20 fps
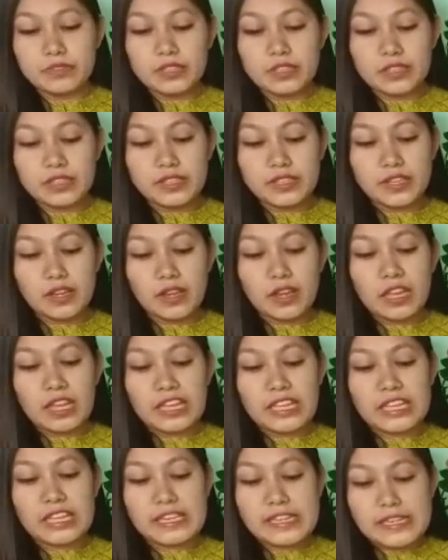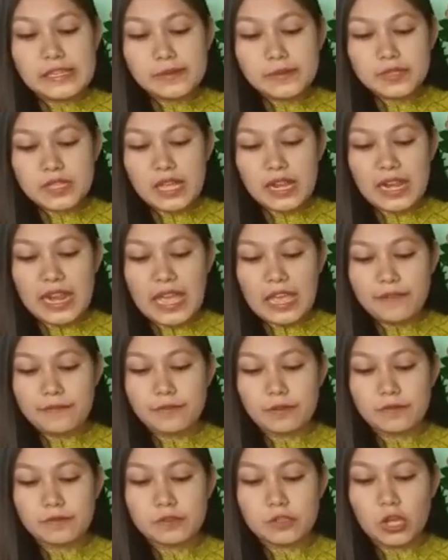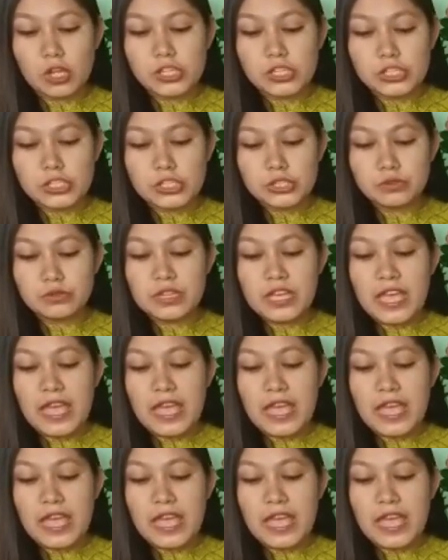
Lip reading: here he lives a life of solitude,